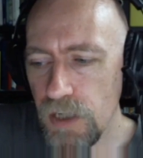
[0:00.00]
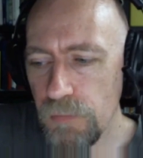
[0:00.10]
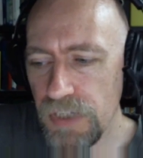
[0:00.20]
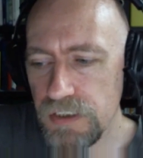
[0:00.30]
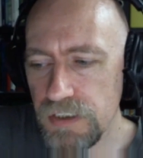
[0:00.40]

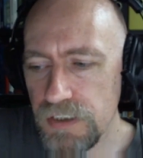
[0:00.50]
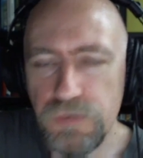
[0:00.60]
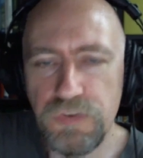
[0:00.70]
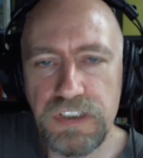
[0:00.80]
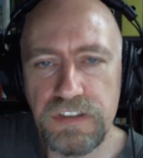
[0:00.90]
But a
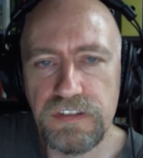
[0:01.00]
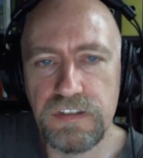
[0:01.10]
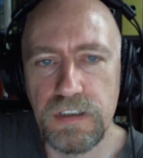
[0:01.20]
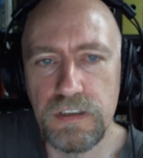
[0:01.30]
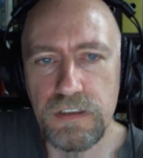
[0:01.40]
few
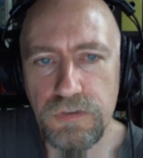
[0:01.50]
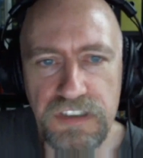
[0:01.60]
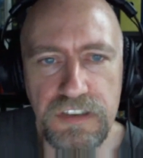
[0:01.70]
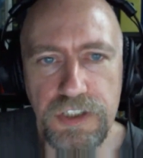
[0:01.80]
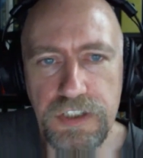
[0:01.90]
things of
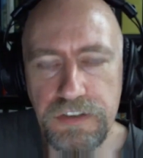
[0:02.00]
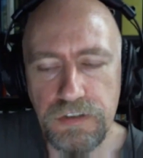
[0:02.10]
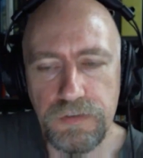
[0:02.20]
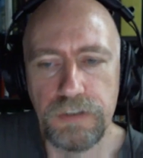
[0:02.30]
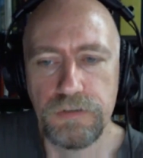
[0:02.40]
the
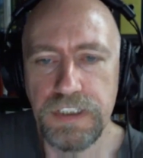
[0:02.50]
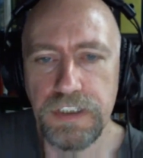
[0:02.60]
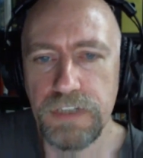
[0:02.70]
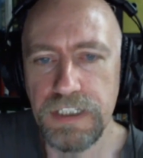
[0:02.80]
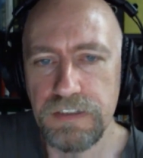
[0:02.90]
suggestions were
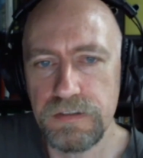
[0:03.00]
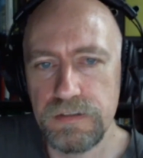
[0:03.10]
already great.